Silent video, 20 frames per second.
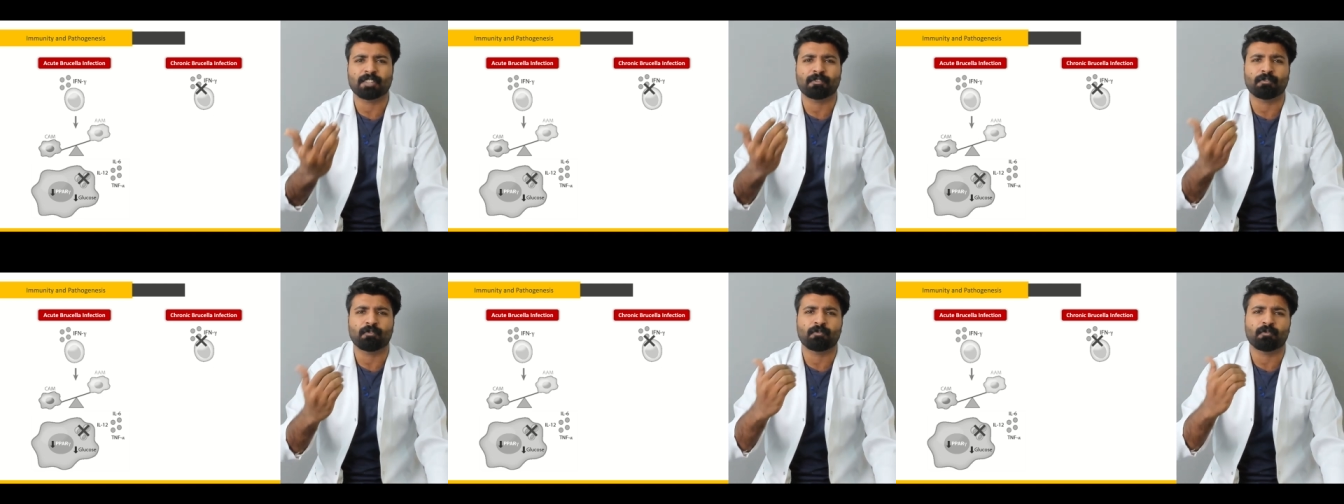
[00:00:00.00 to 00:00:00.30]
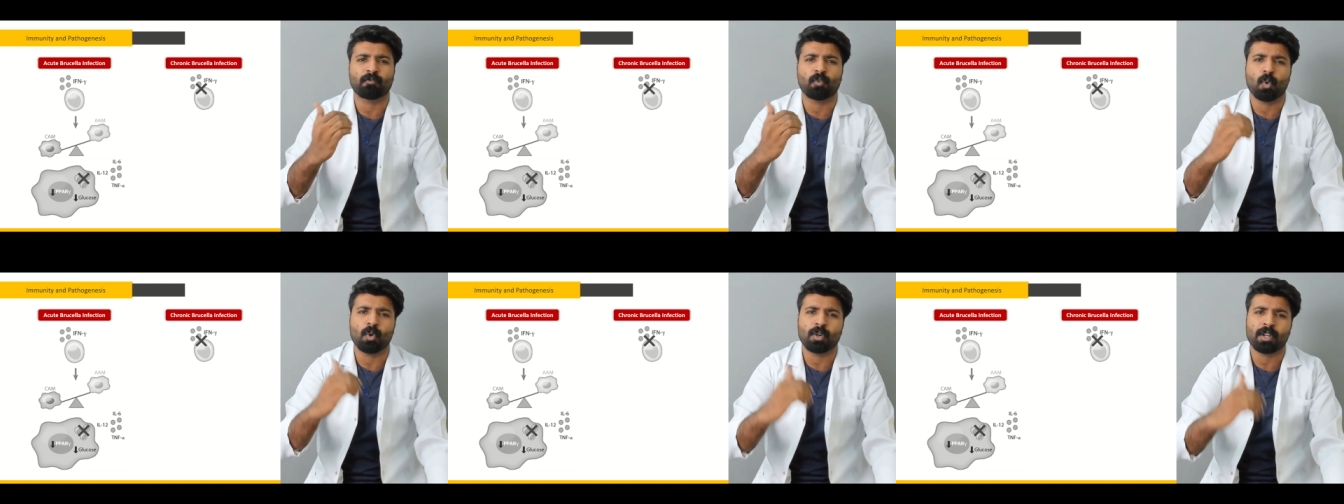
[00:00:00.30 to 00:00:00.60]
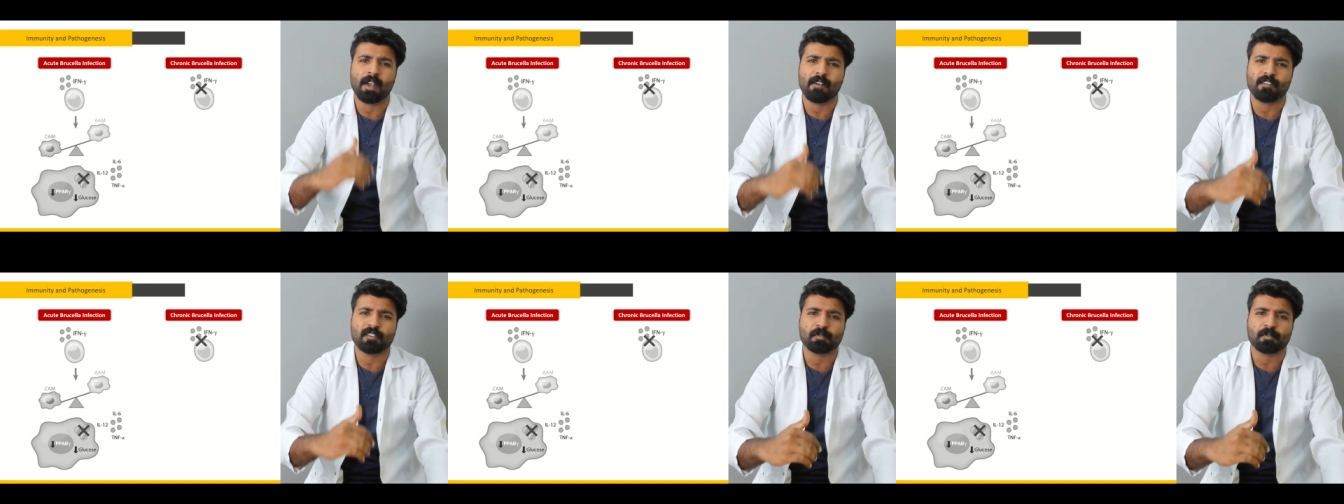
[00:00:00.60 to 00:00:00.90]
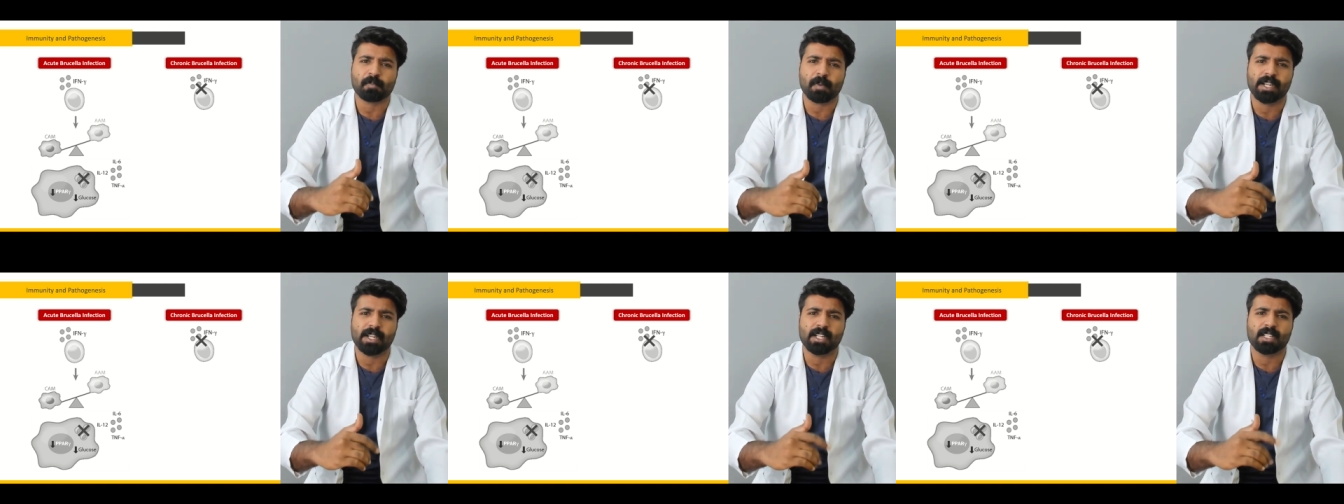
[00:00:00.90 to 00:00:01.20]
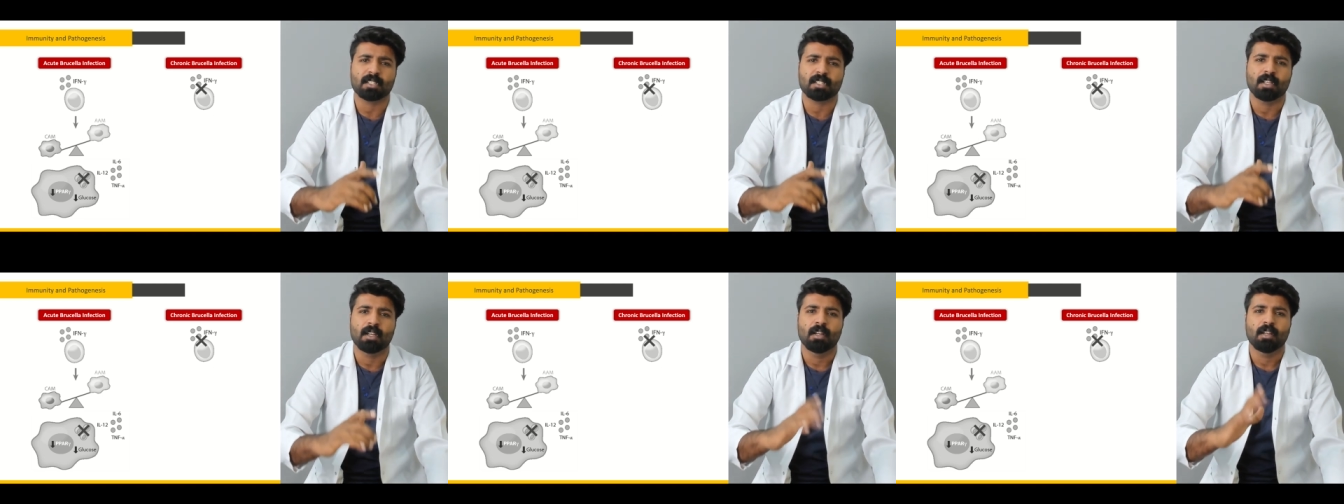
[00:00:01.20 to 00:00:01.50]
it won't have
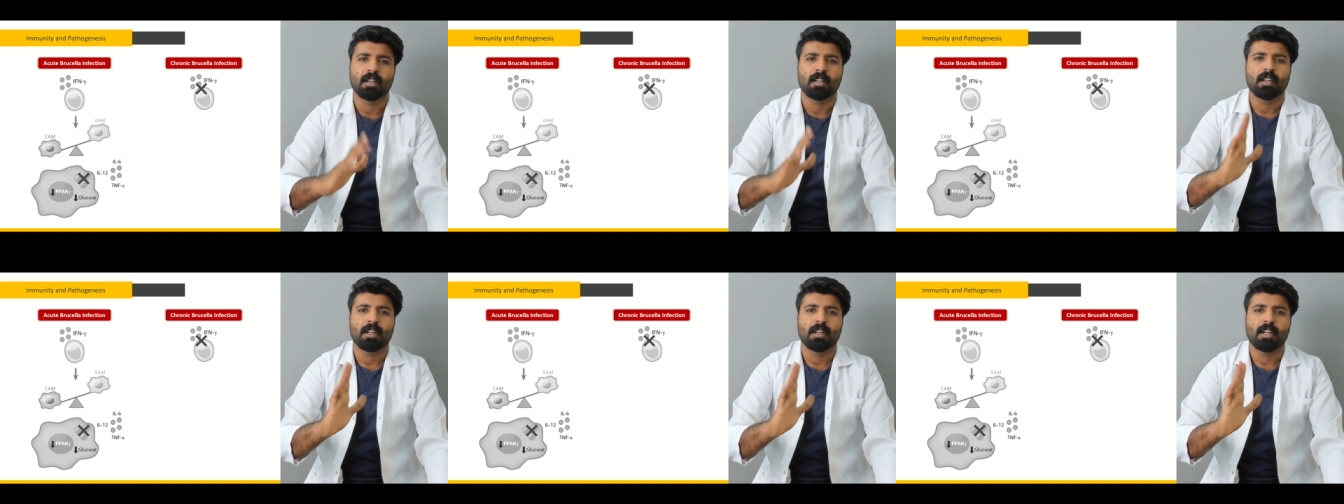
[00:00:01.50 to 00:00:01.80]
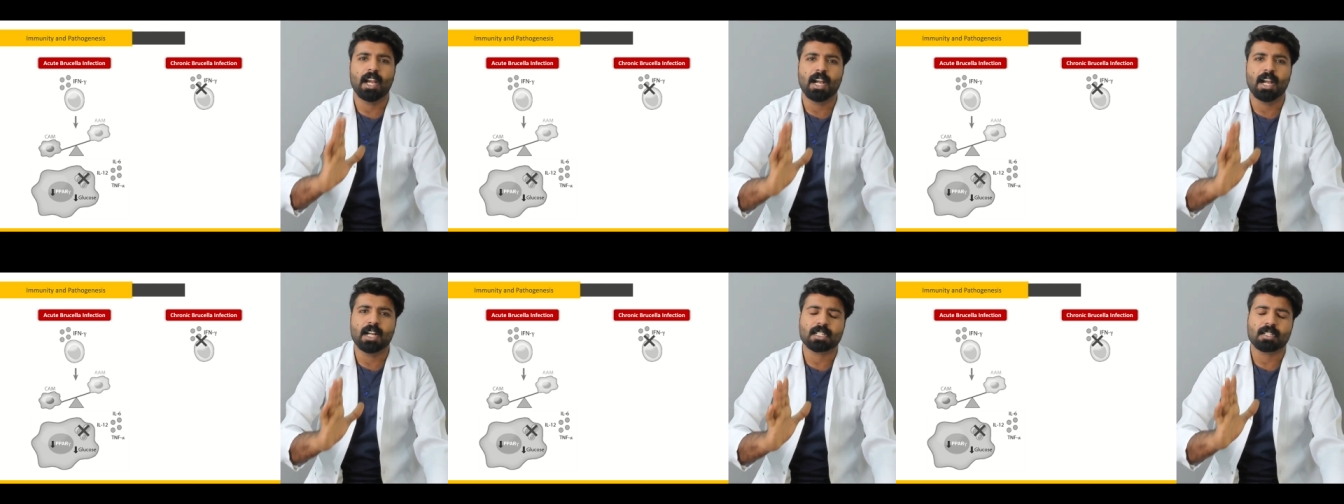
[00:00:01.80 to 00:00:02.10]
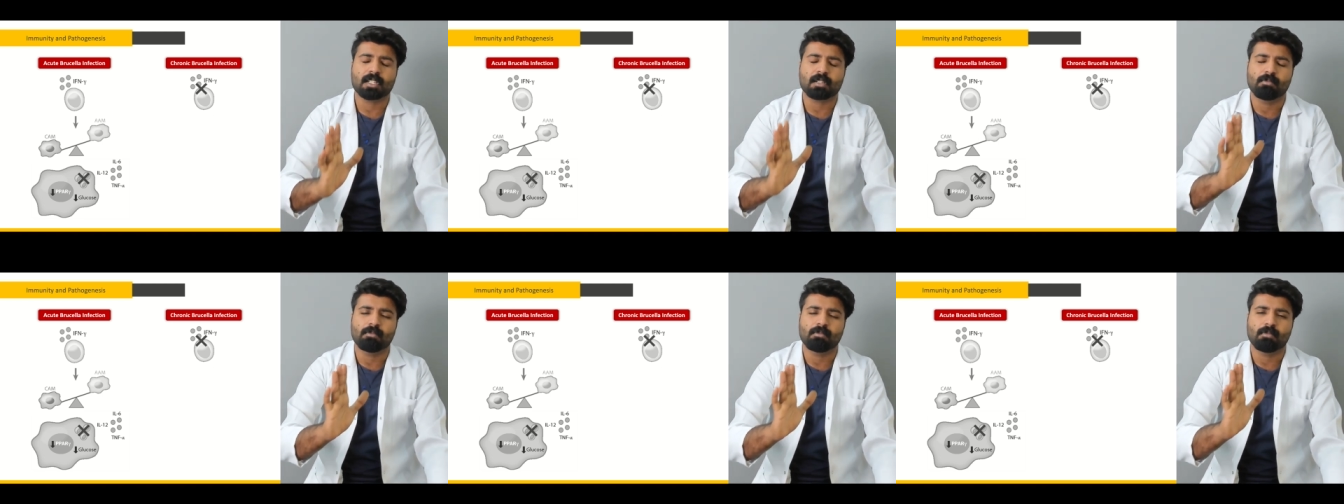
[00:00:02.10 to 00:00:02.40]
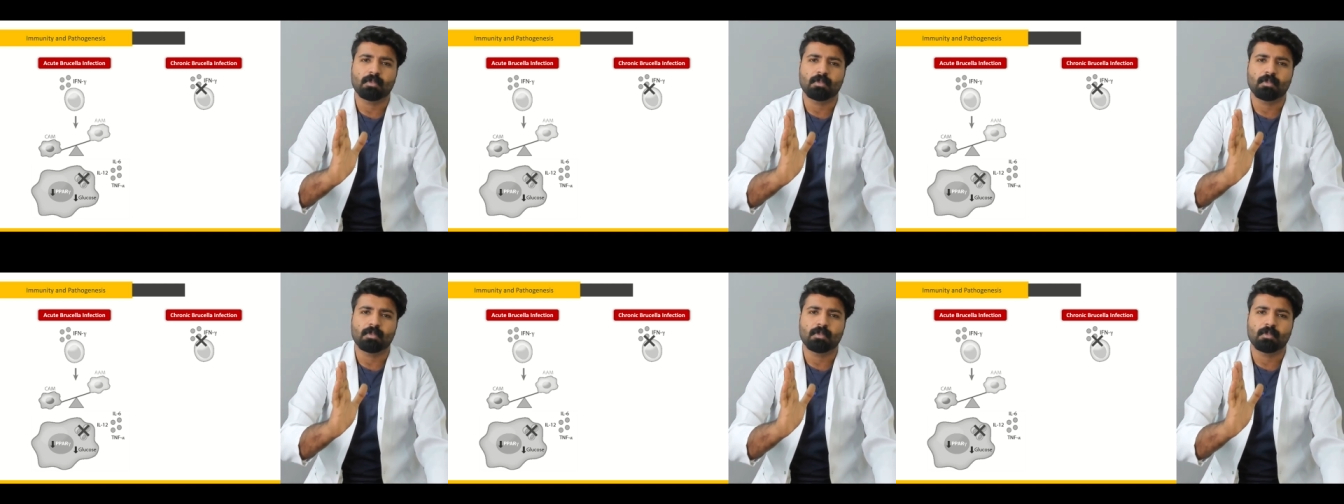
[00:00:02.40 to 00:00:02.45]
spikes. It's